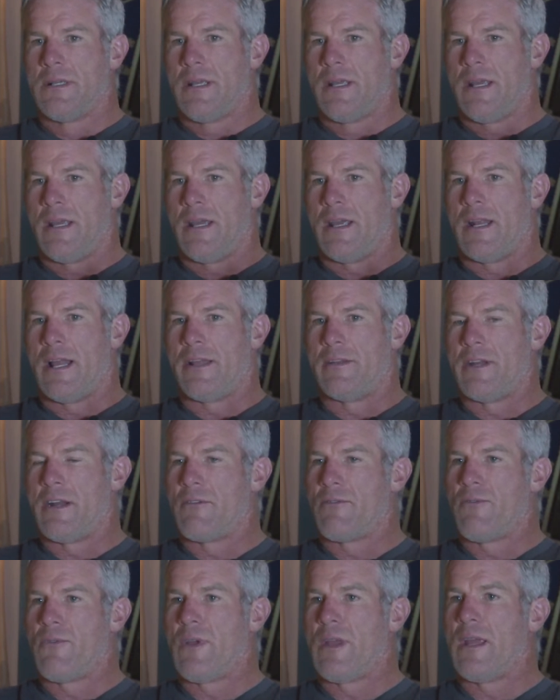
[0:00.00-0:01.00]
And I'll
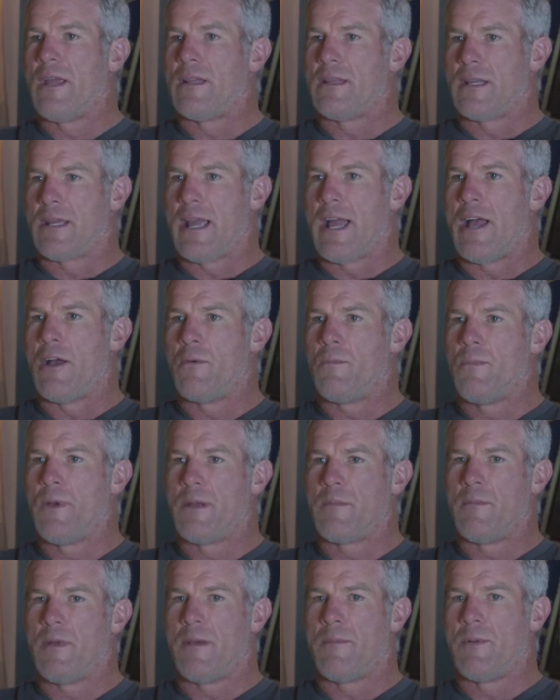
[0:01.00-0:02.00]
never forget the guy who
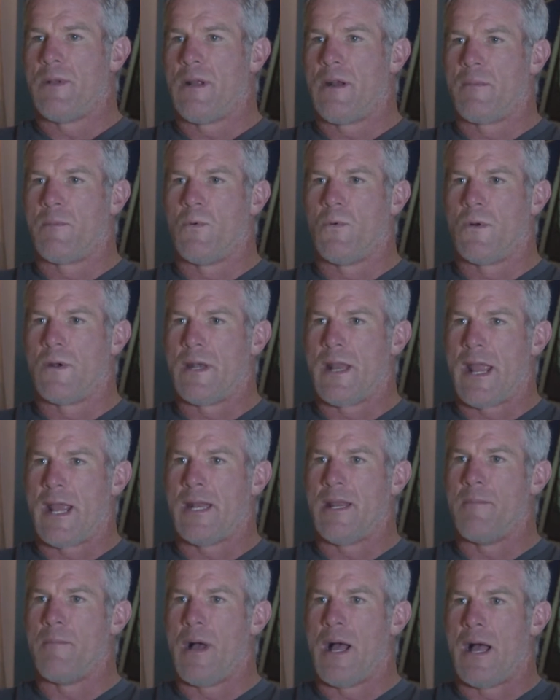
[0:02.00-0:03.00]
picked me up at the airport,
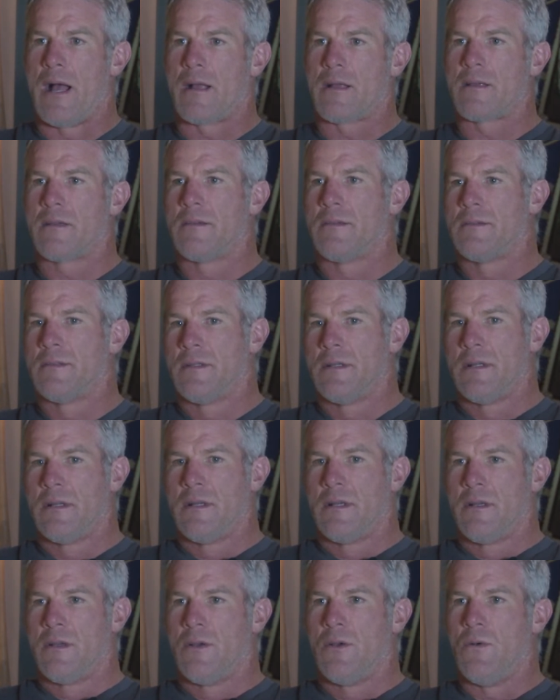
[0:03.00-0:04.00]
Danny Mock,
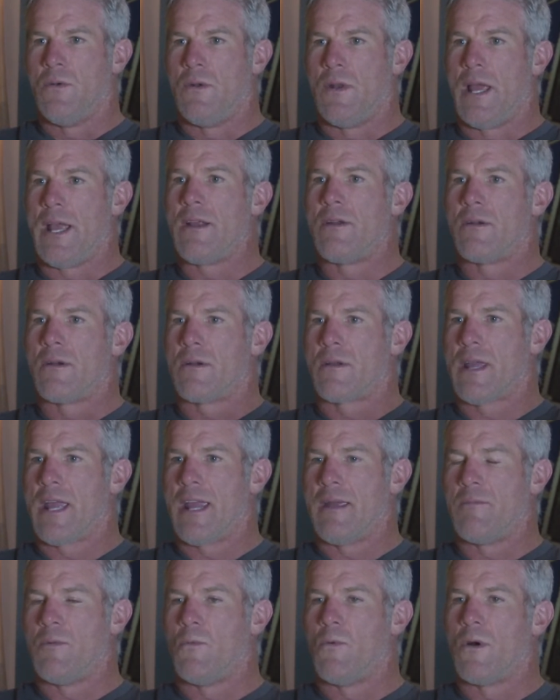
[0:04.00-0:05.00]
who later
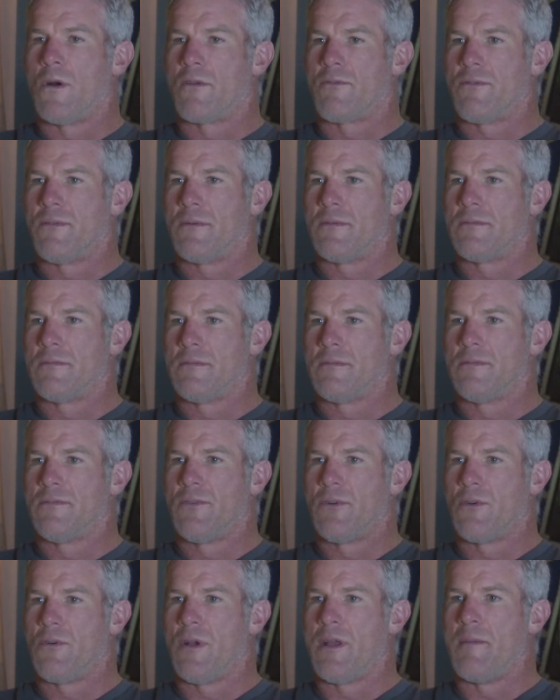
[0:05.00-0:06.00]
came to work for
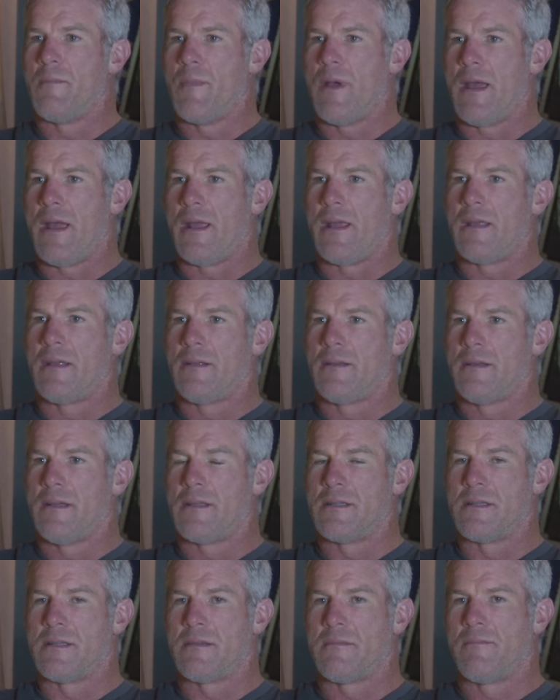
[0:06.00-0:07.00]
Green Bay
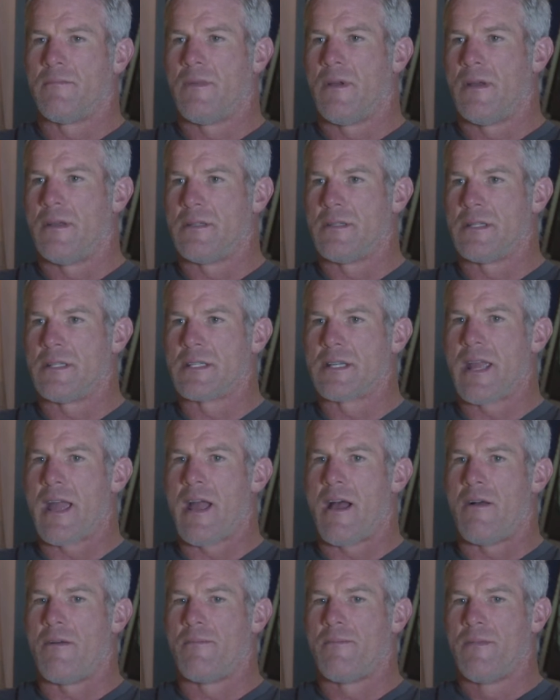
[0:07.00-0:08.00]
as a
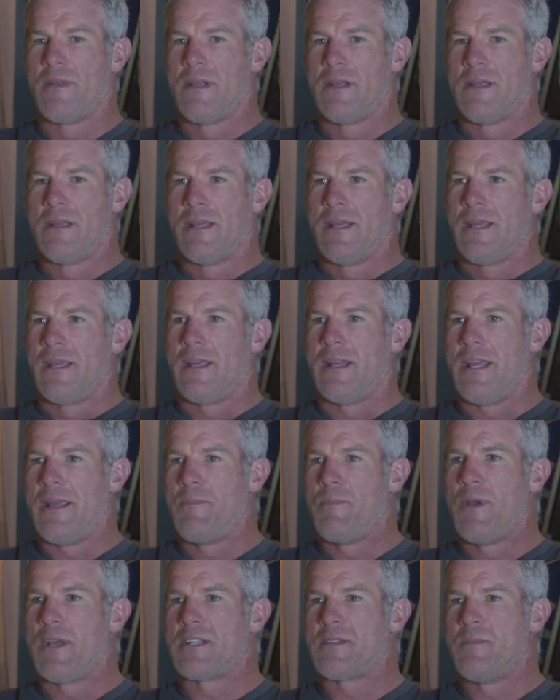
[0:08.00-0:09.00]
scout. And
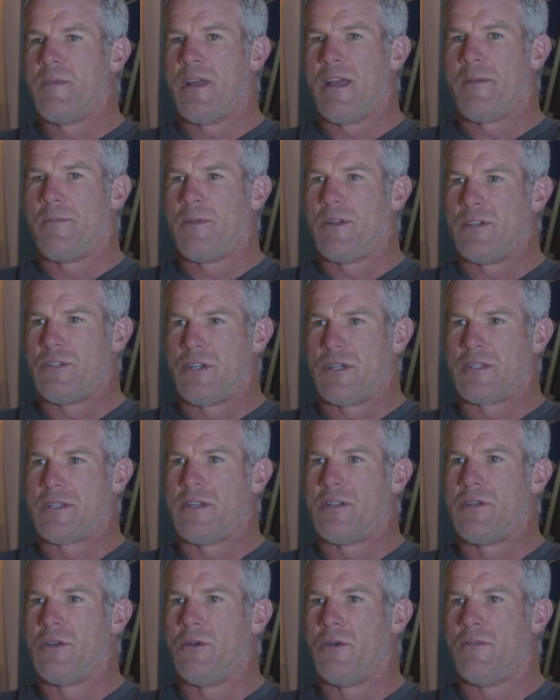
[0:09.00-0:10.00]
he picks me up, and it's just
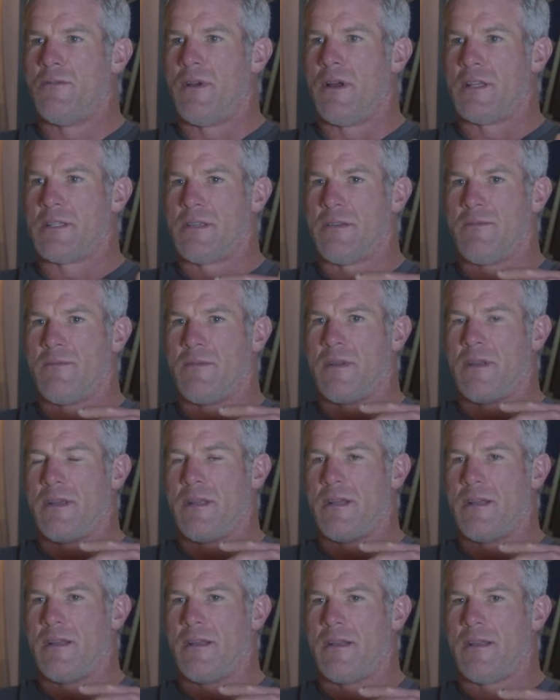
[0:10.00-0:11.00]
the two of us.
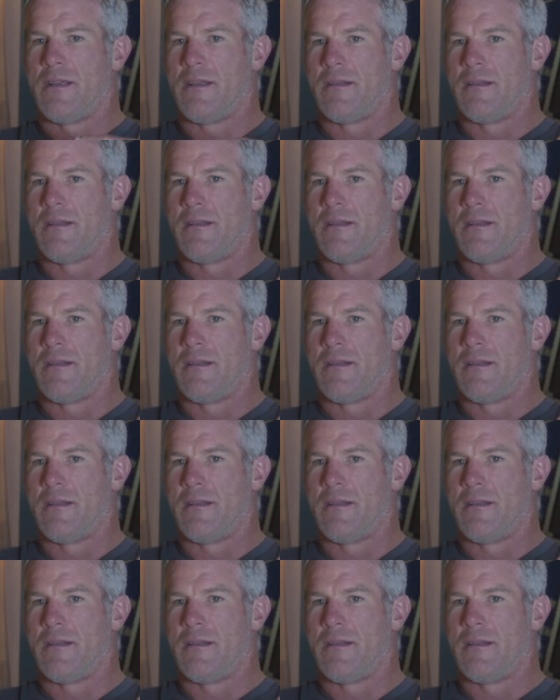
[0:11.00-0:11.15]
And